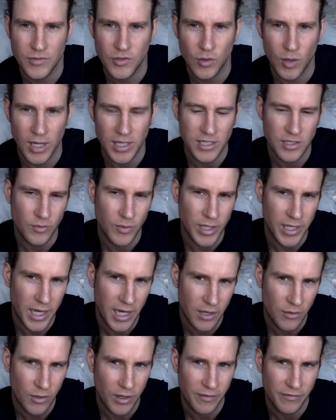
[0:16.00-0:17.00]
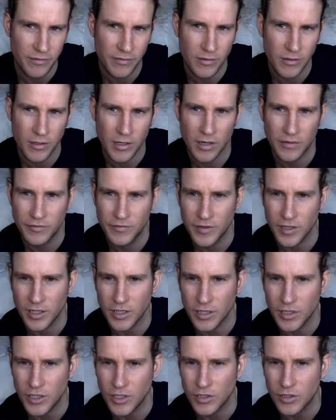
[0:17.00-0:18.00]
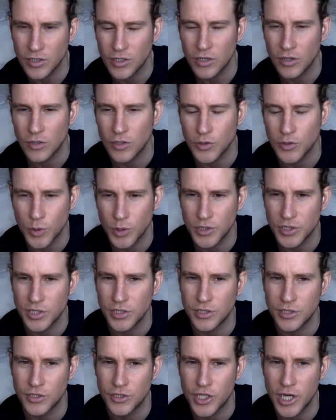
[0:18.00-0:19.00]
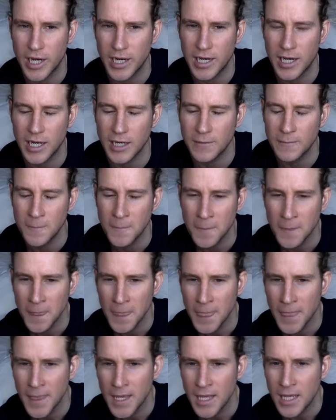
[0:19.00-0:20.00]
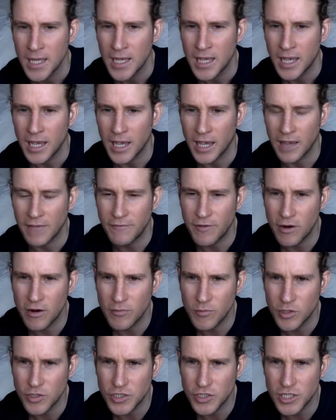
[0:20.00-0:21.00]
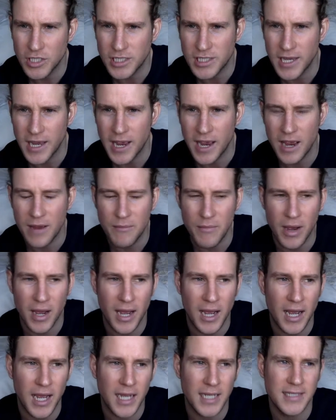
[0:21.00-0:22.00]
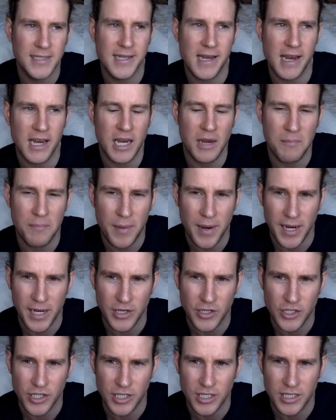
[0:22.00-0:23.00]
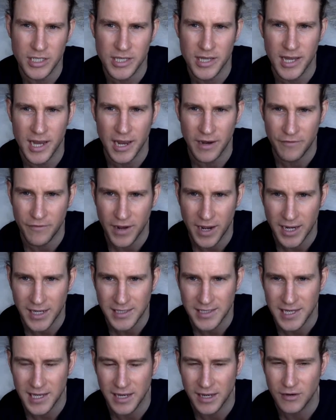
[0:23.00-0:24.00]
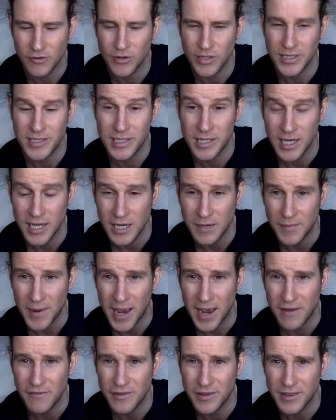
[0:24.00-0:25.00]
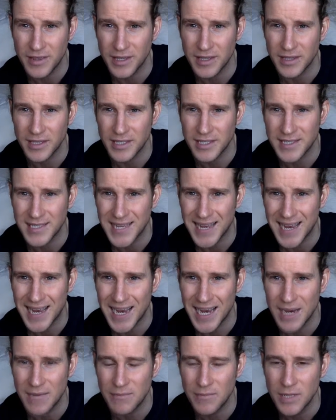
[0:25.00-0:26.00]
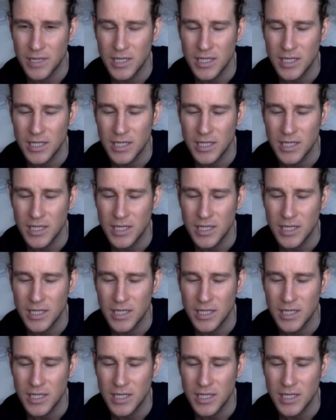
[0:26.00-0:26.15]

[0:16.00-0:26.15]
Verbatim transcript: twice a week however often your coach wants you to check in. Um, very much the same as taking pictures, the advice here is to keep everything the same